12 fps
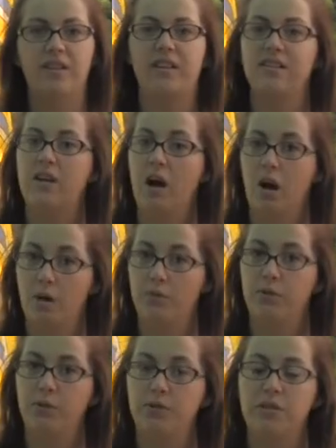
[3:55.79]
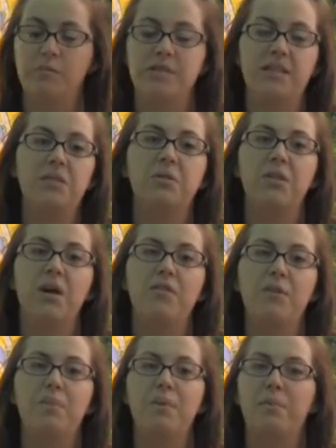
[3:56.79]
that's harmful to the mosquito
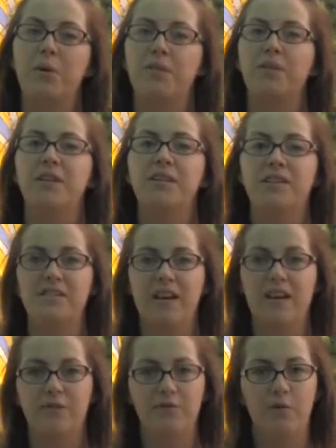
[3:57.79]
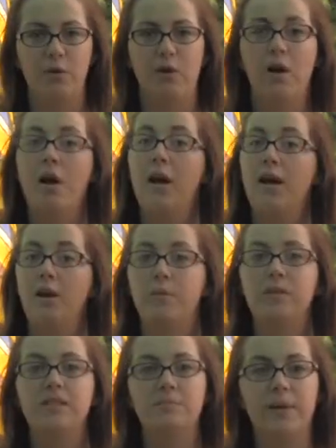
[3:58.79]
larva but perfectly safe for humans and